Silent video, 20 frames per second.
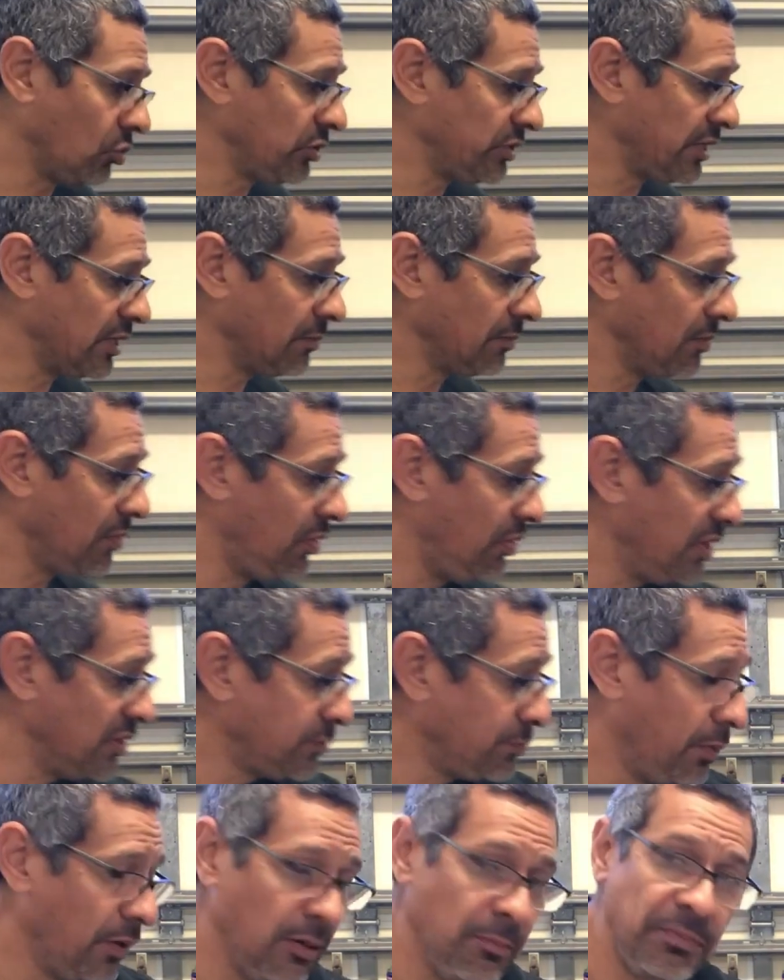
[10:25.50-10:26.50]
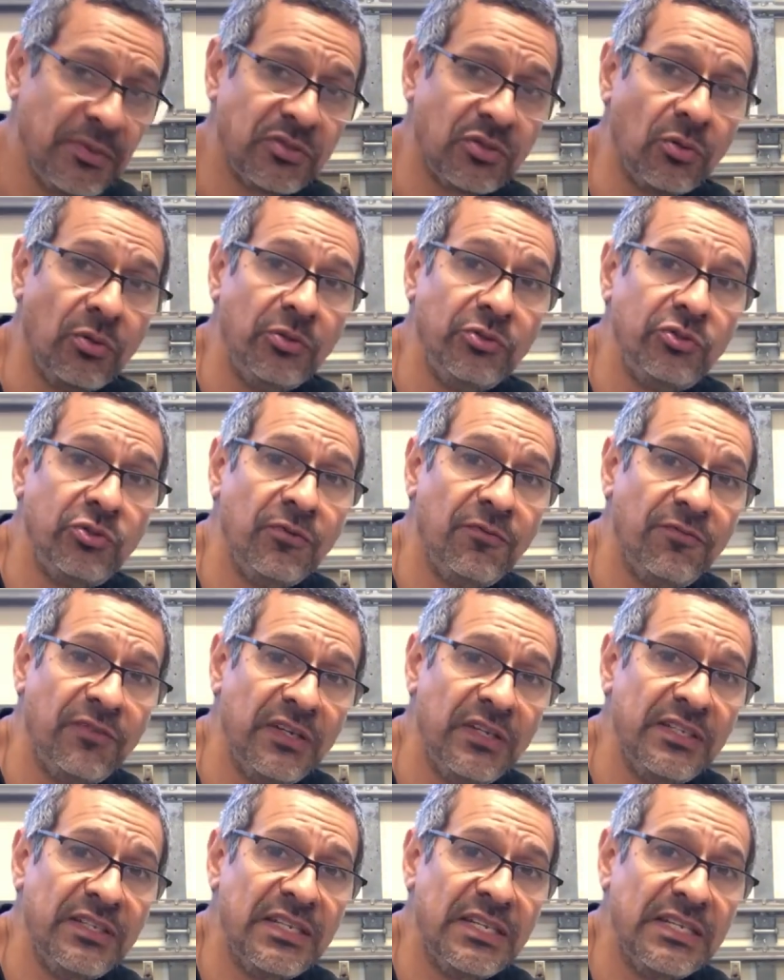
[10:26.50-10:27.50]
OEM. This pump is going to
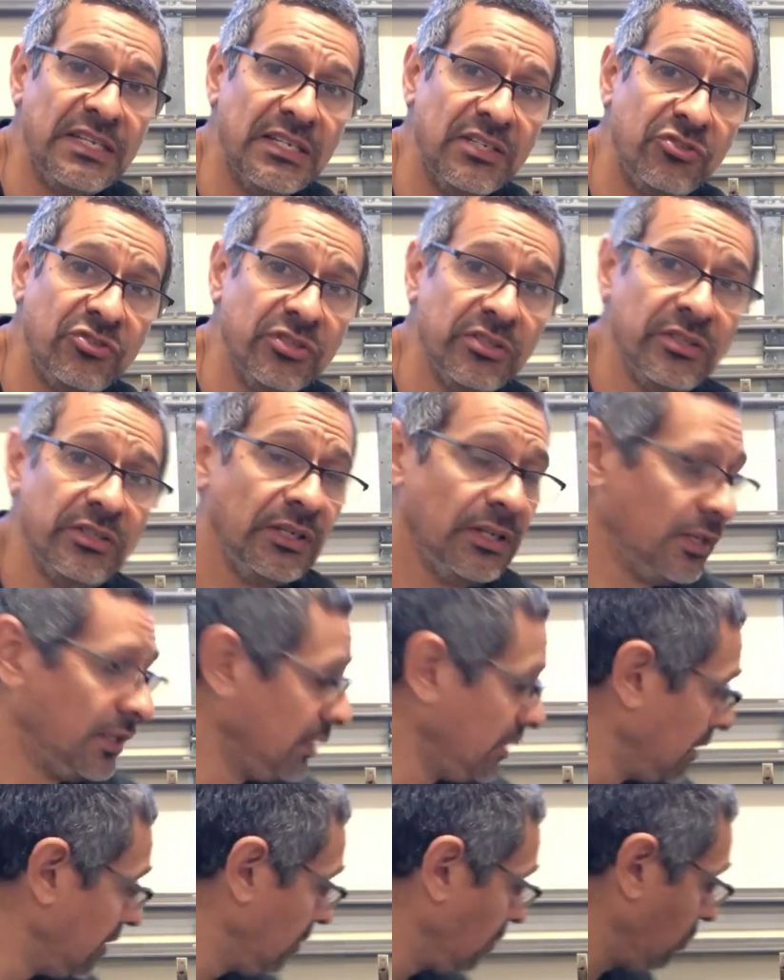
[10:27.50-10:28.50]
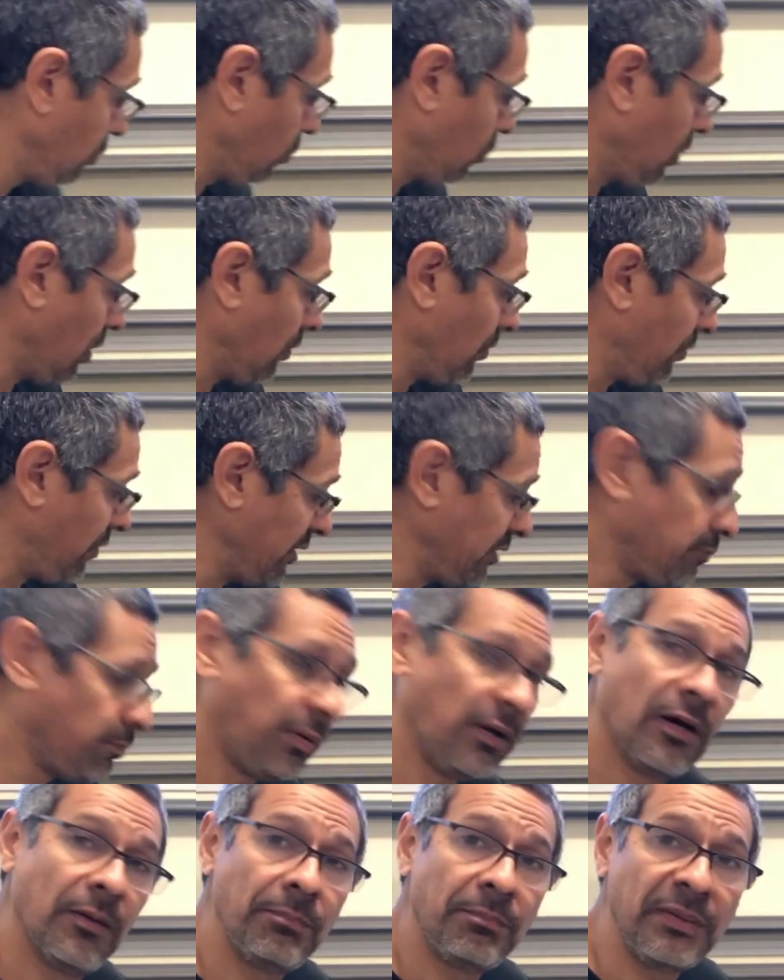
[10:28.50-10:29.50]
feed the engine, while this
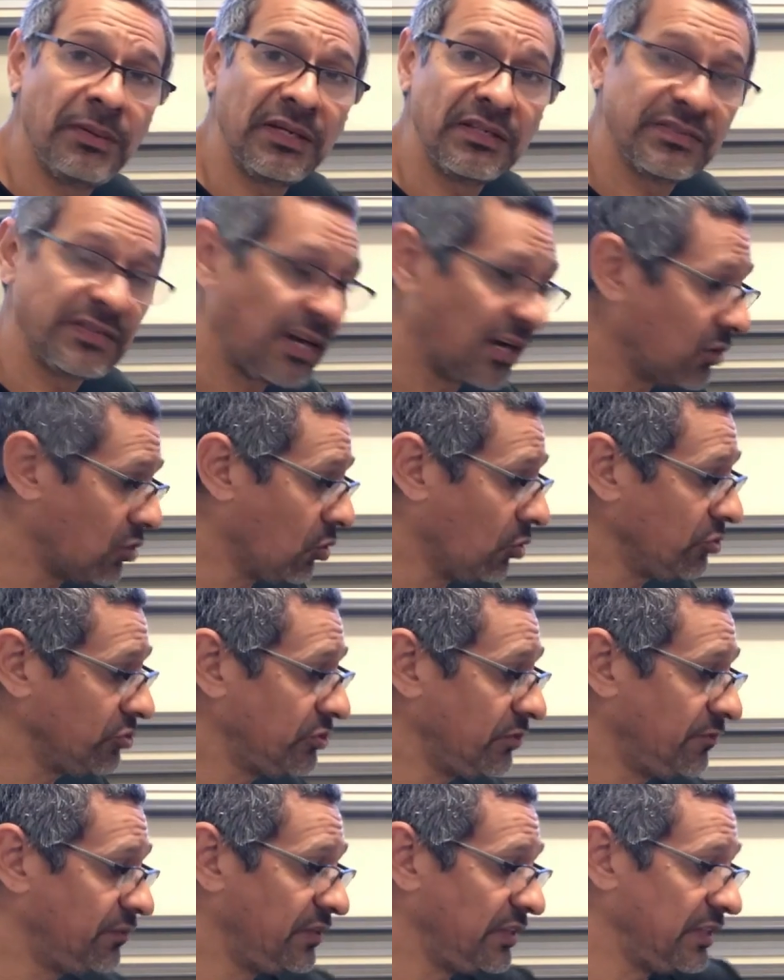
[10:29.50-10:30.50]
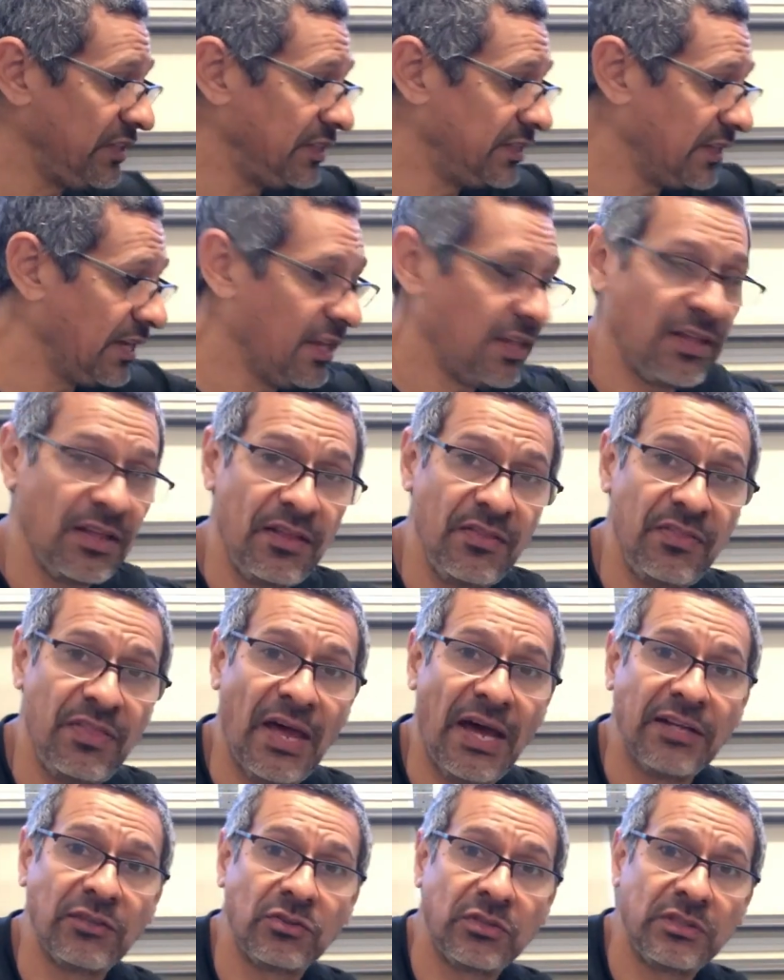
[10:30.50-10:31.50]
pump is now going to feed
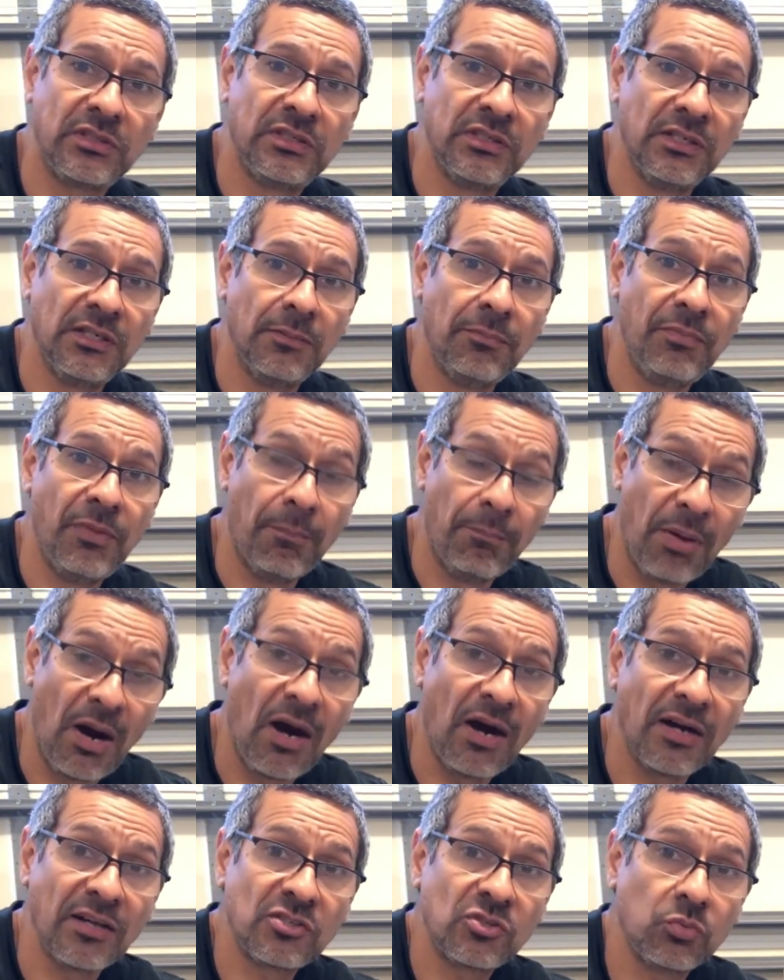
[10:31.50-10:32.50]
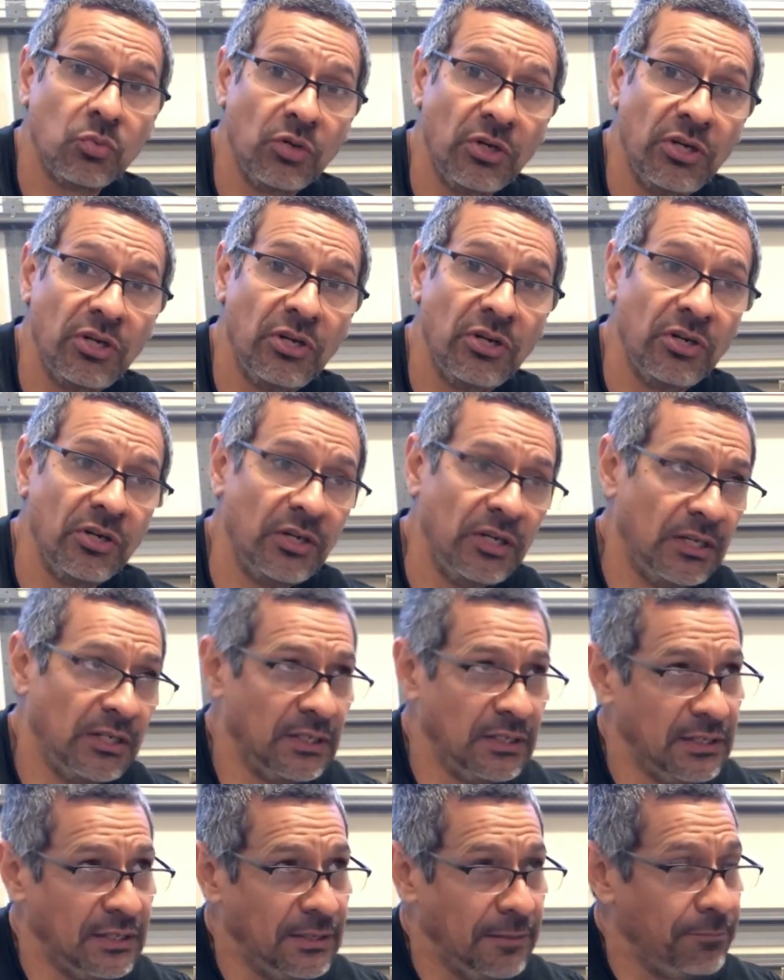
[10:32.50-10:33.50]
that the box where,
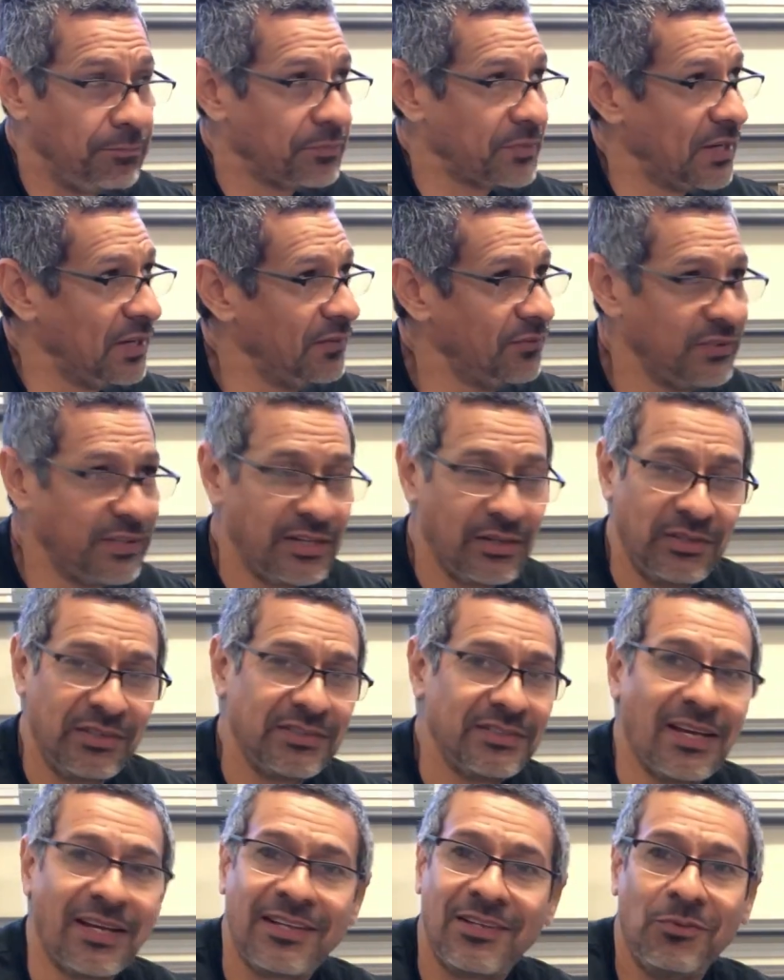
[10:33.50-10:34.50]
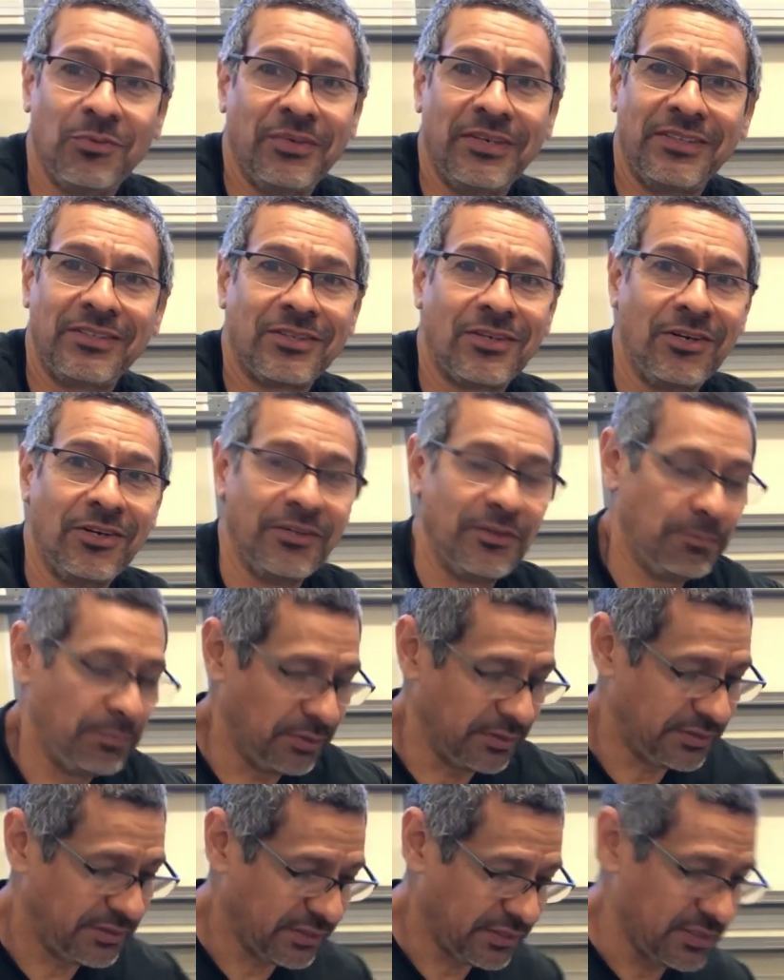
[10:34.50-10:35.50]
I forget exactly what it's called,
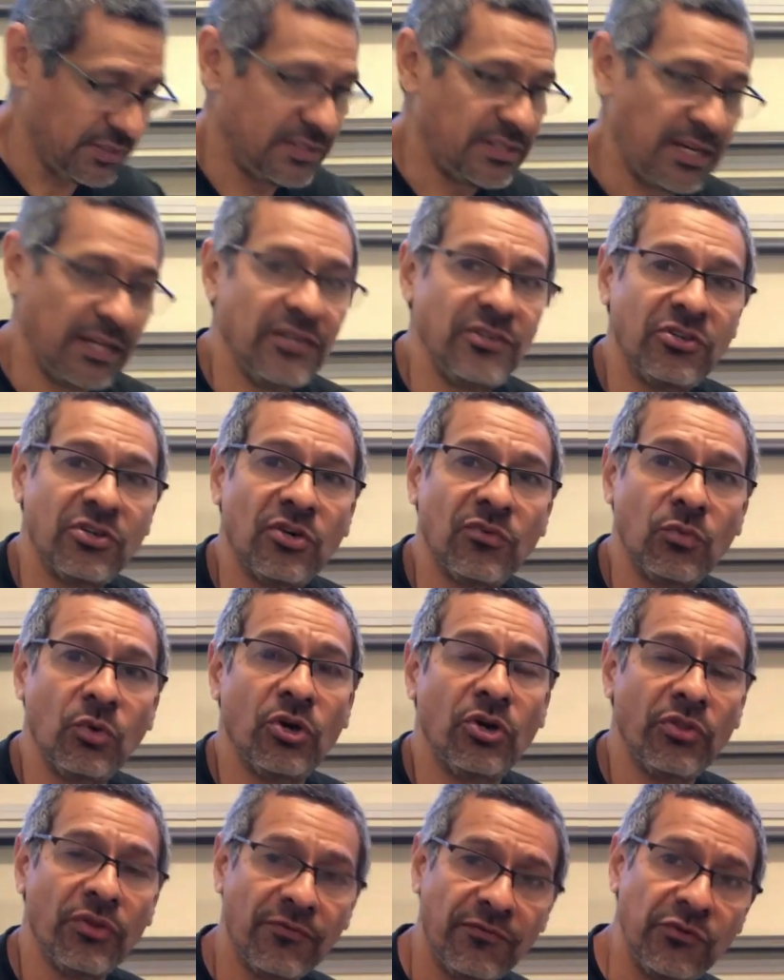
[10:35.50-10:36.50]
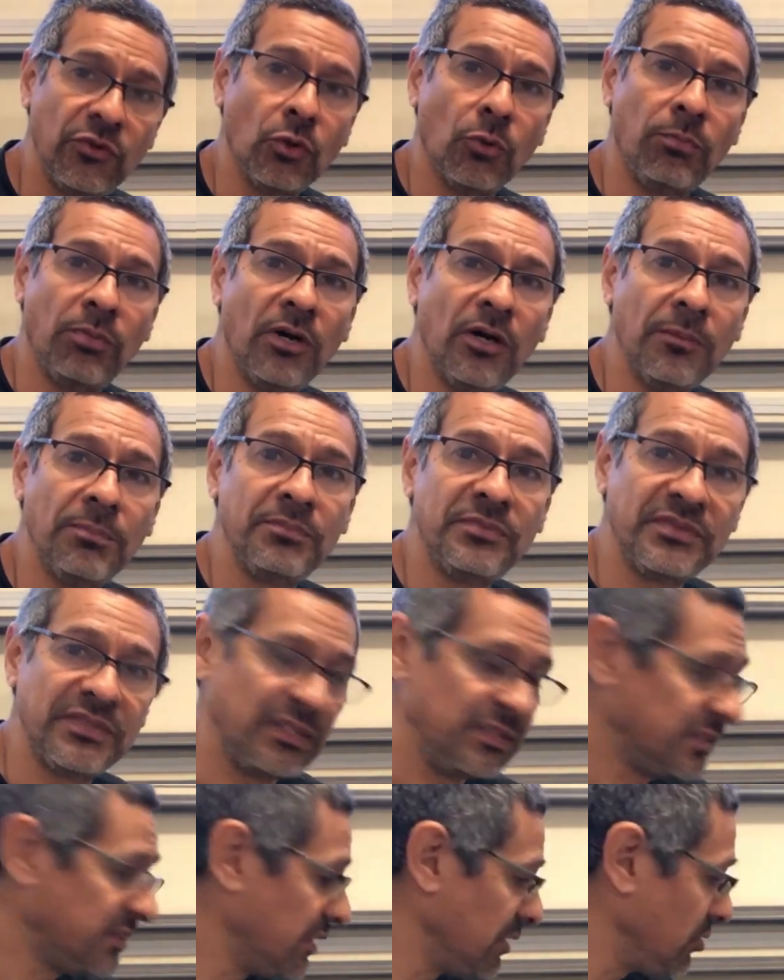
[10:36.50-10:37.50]
but the container of where the fuel pump
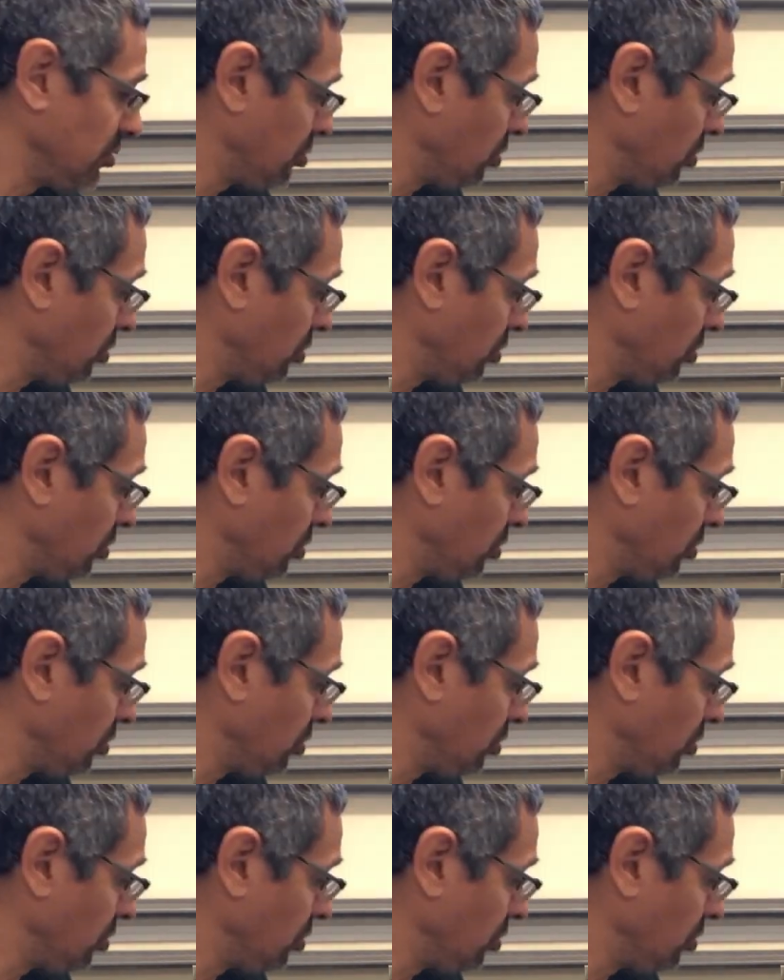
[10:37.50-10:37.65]
sits in.